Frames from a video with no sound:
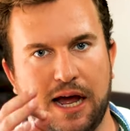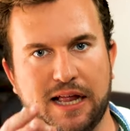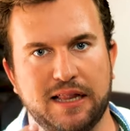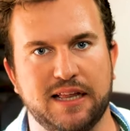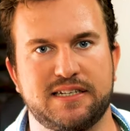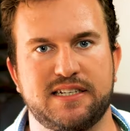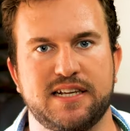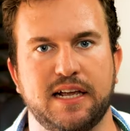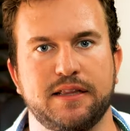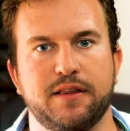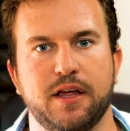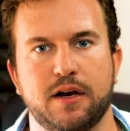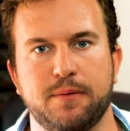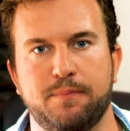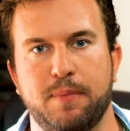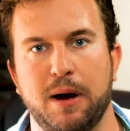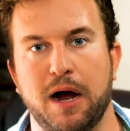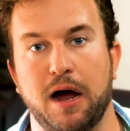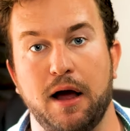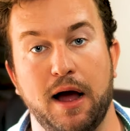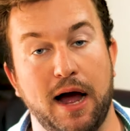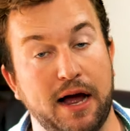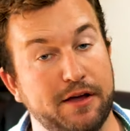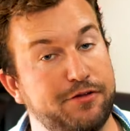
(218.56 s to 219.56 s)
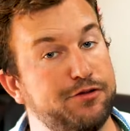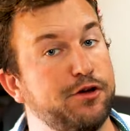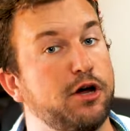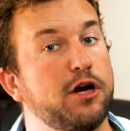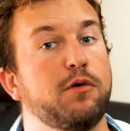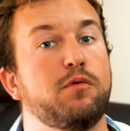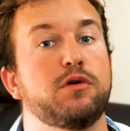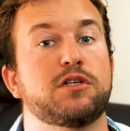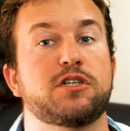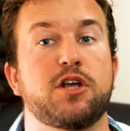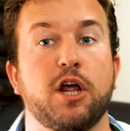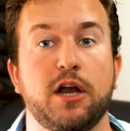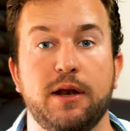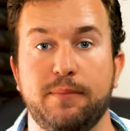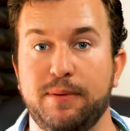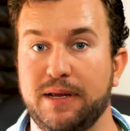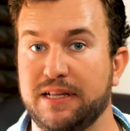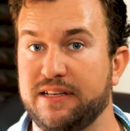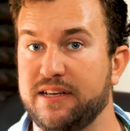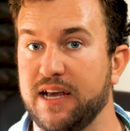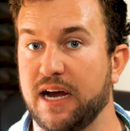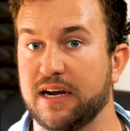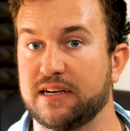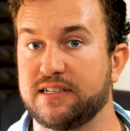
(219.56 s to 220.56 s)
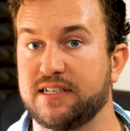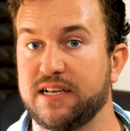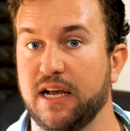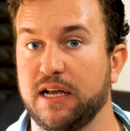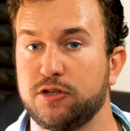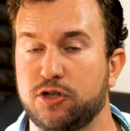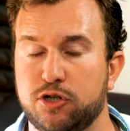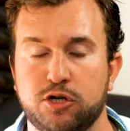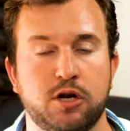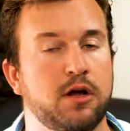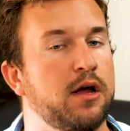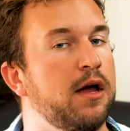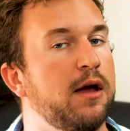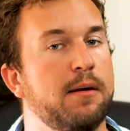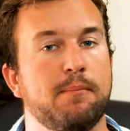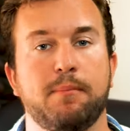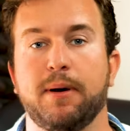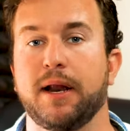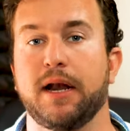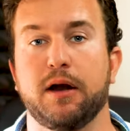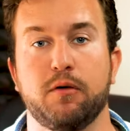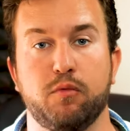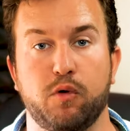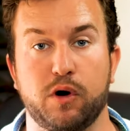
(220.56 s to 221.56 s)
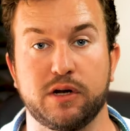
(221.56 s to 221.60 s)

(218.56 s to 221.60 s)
Alexander Ba. I thought it was going to be Tiago Sanch, but it